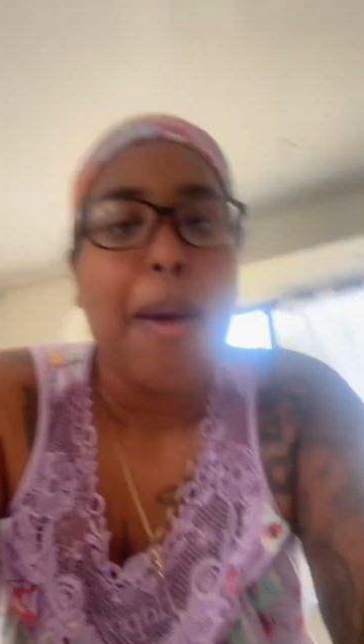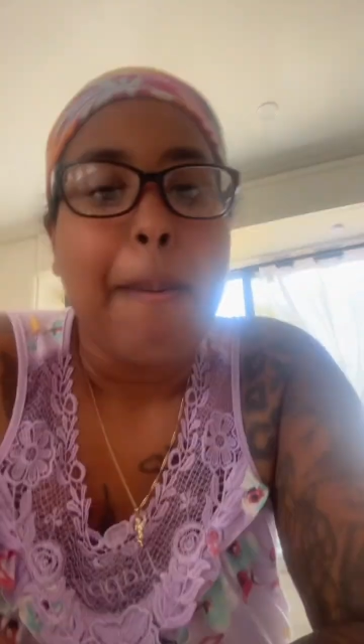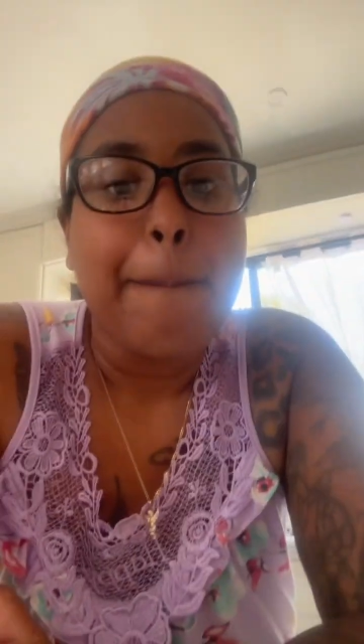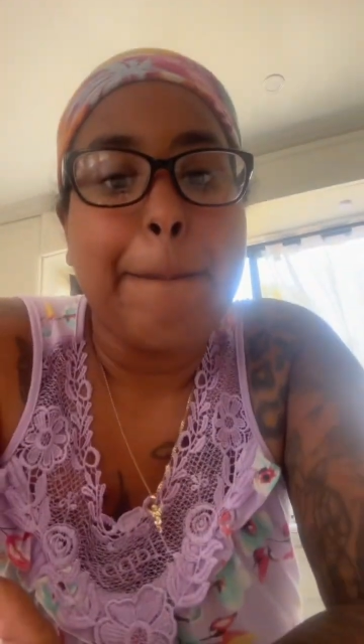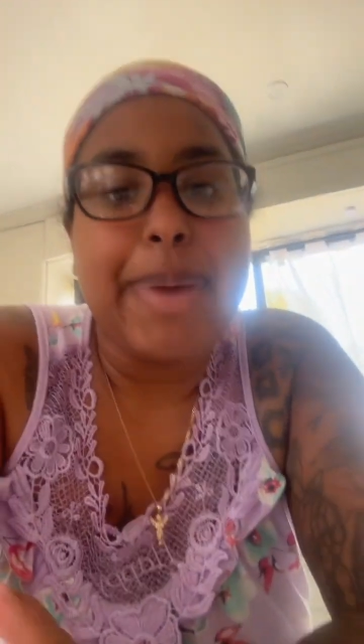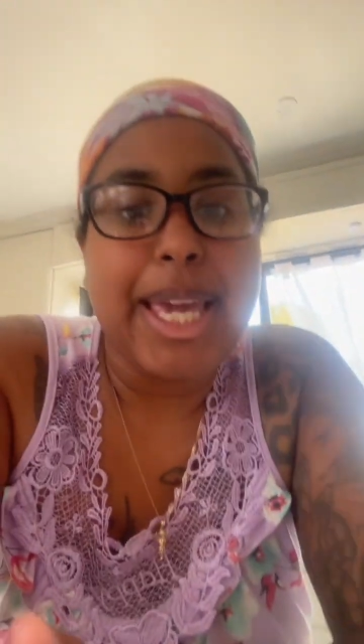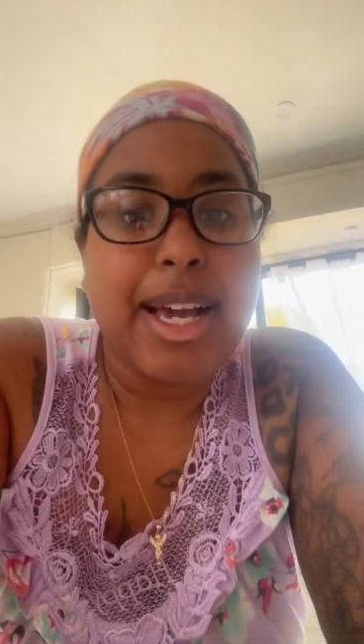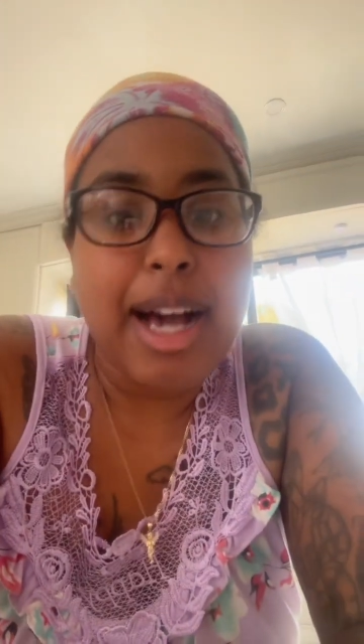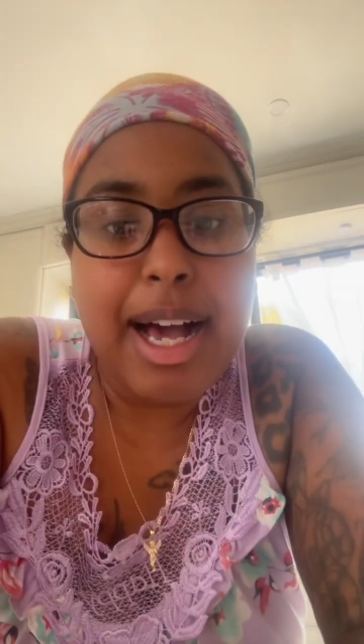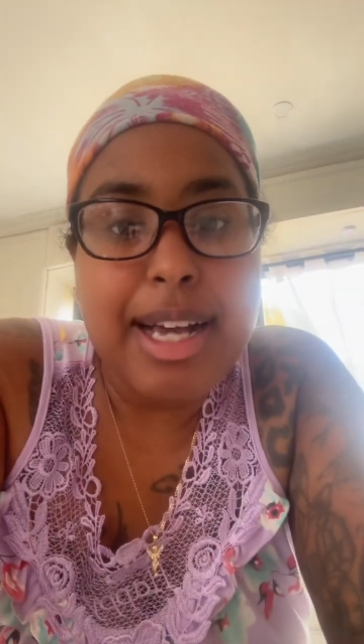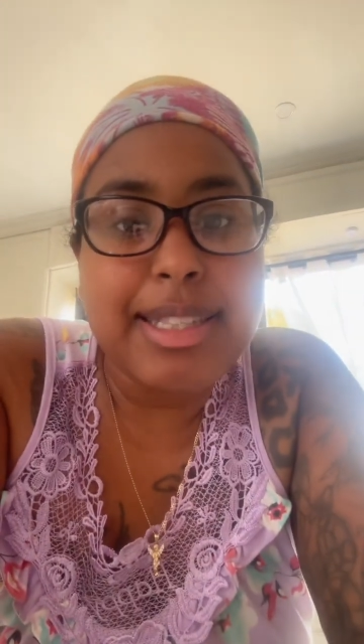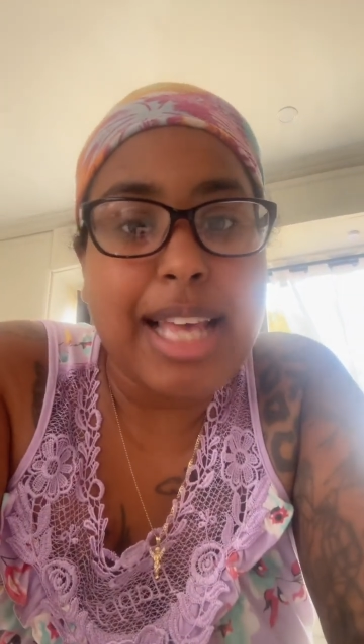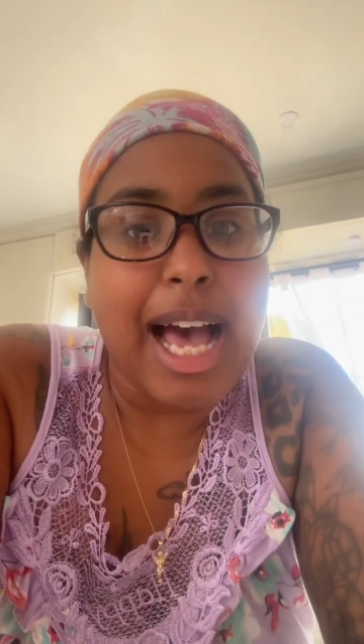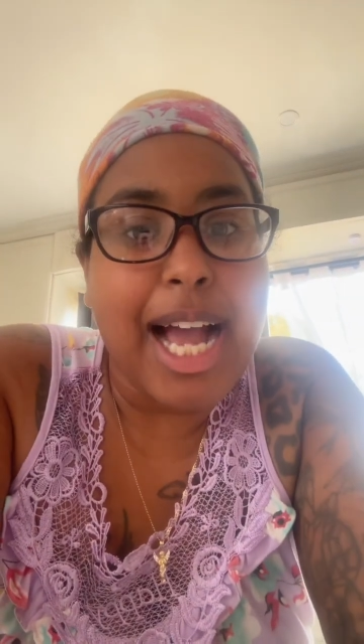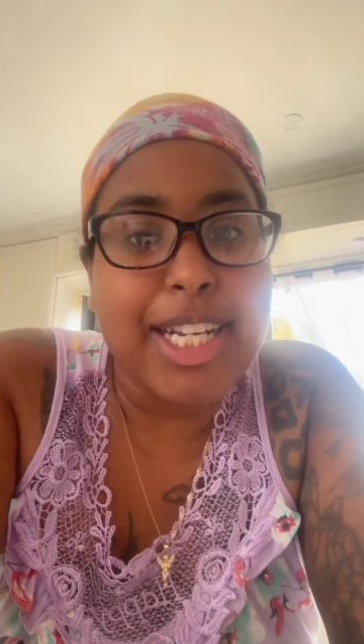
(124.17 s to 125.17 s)

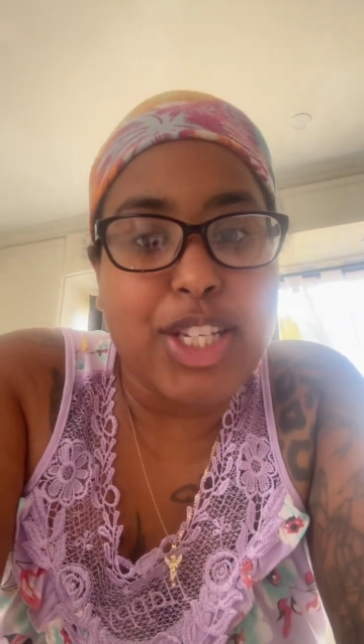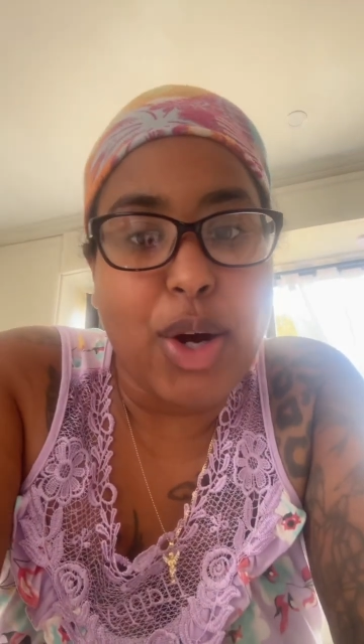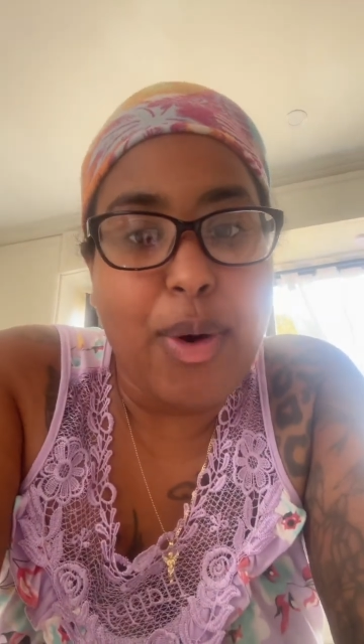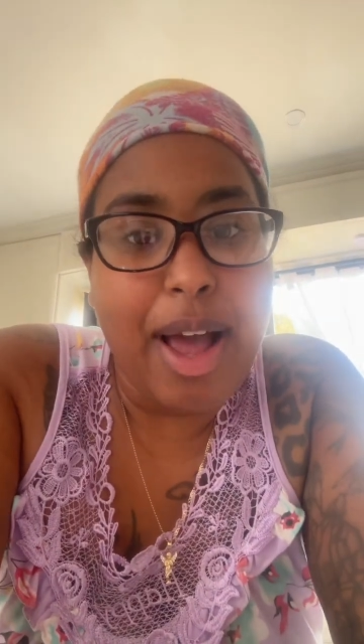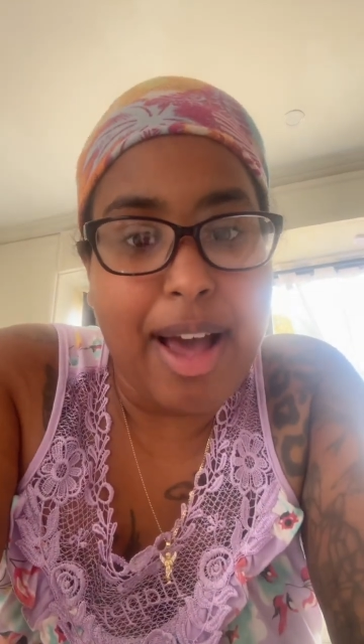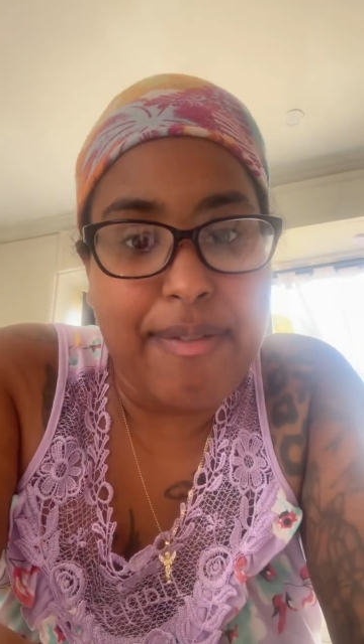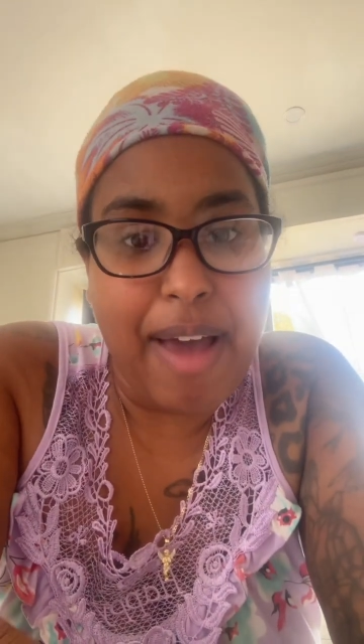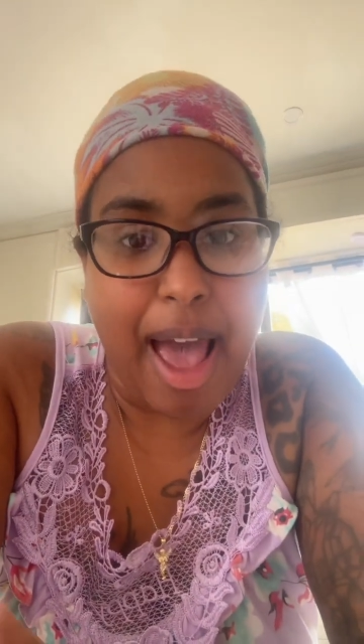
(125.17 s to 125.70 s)
Because I don't have